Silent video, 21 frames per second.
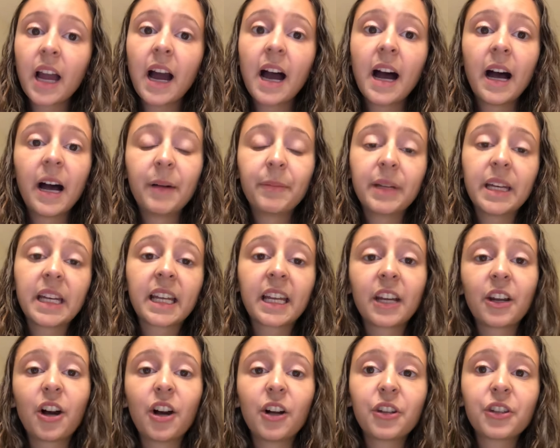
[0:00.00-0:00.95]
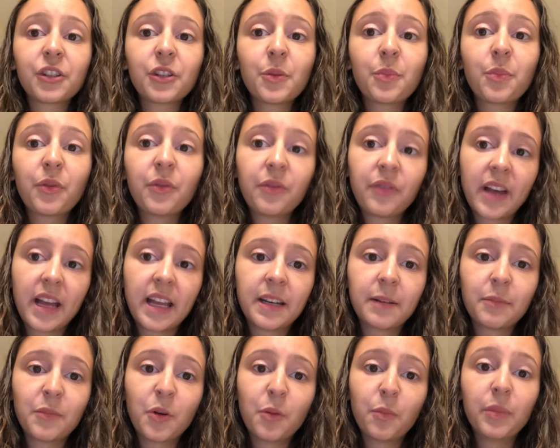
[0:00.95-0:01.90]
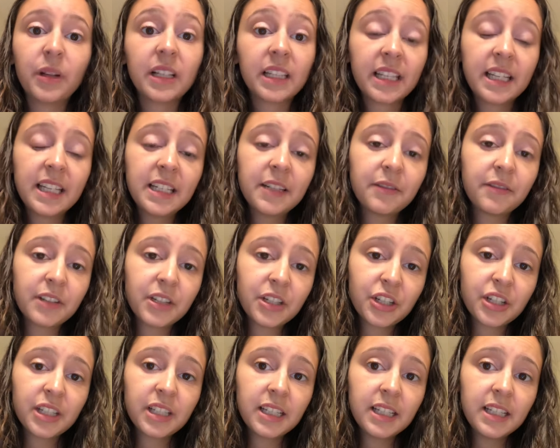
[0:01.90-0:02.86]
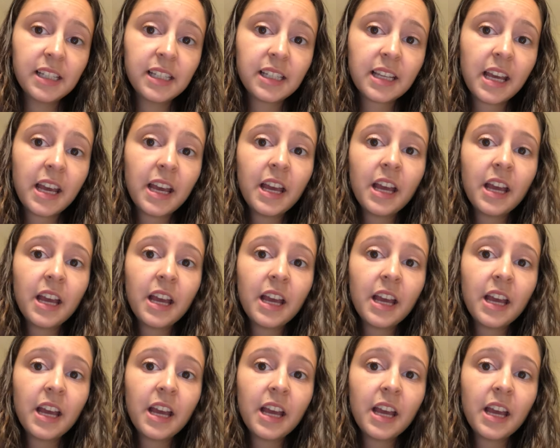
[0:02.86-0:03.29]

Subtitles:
It can also prevent mobility deficiencies,